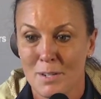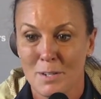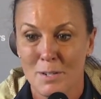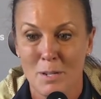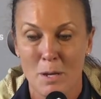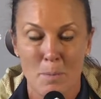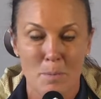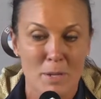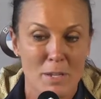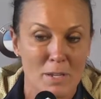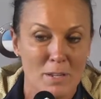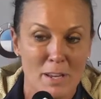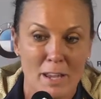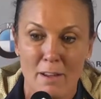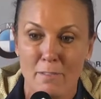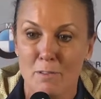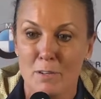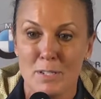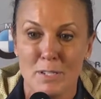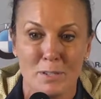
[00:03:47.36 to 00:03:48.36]
come in
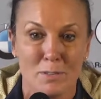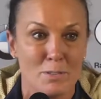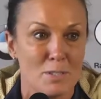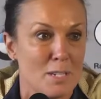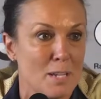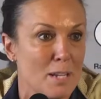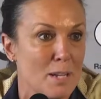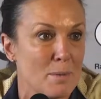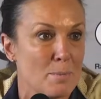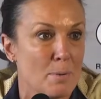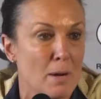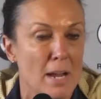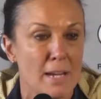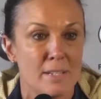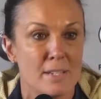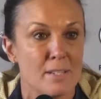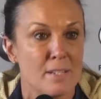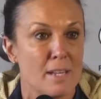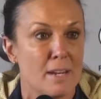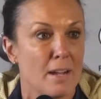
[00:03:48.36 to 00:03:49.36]
every single day and
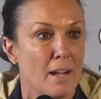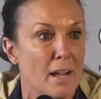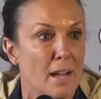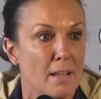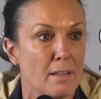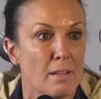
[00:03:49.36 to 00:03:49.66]
practice at a high